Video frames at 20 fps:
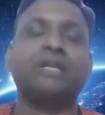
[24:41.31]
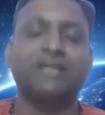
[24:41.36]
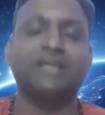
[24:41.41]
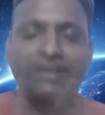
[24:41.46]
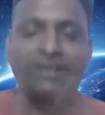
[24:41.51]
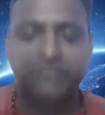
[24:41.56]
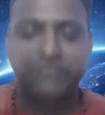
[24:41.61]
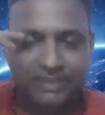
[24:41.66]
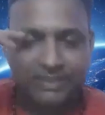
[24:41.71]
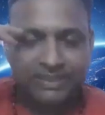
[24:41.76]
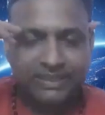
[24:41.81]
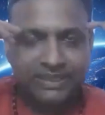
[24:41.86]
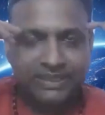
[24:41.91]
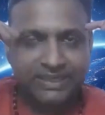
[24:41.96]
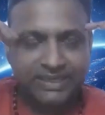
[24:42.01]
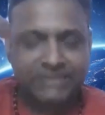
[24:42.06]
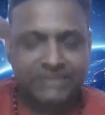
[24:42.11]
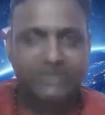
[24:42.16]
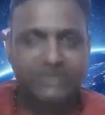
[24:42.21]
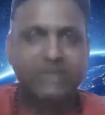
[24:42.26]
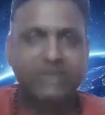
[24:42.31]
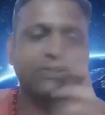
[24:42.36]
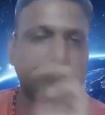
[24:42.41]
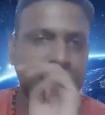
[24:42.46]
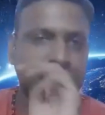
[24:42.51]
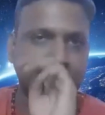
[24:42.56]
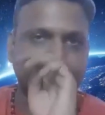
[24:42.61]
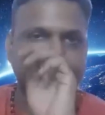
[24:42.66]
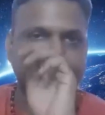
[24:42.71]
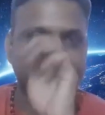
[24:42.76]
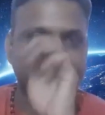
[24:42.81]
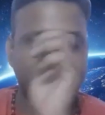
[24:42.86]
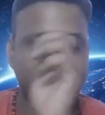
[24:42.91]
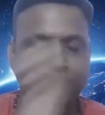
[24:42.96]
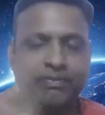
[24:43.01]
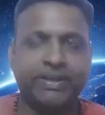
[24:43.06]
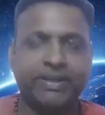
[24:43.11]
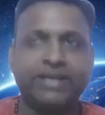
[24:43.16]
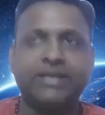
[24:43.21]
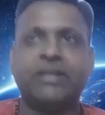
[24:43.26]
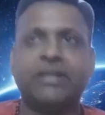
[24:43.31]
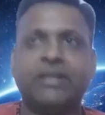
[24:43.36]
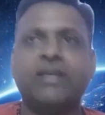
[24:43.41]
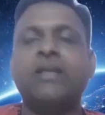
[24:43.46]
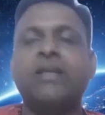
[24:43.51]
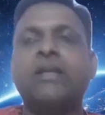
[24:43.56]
Then, immediately, next thing should come to your mind.